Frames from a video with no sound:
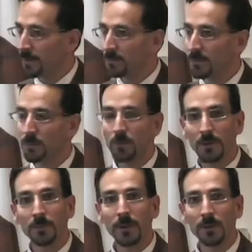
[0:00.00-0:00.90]
agencies were
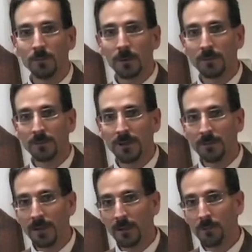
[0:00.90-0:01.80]
eliminated throughout the state
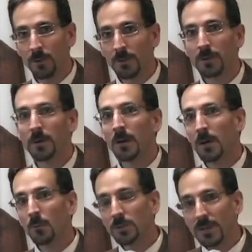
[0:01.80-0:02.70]
of California,
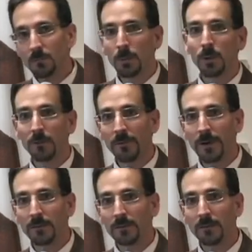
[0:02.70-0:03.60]
which has ripple
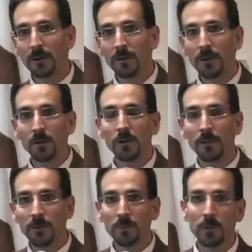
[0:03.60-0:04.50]
effects, uh, not only
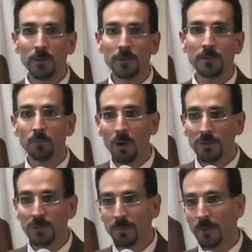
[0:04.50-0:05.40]
on the communities and
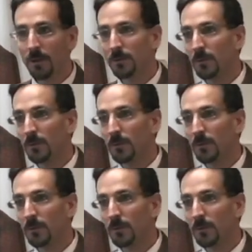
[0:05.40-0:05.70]
projects, but also